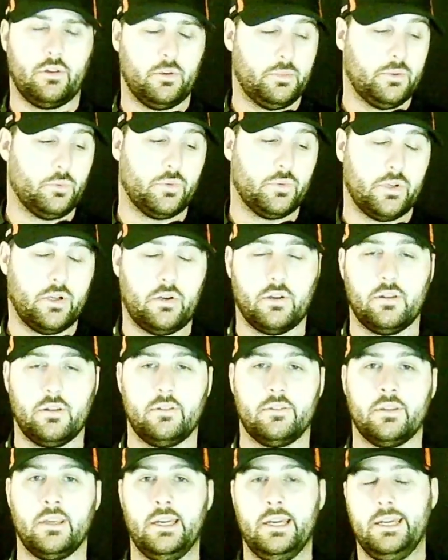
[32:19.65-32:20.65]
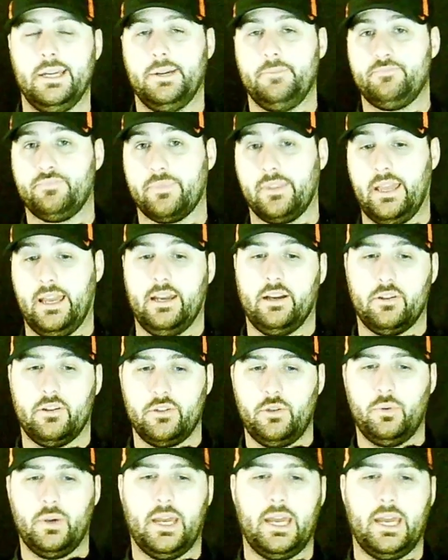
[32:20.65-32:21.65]
But regardless, now
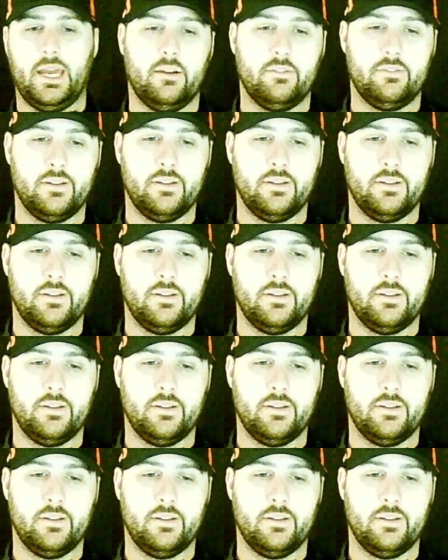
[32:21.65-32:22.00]
you have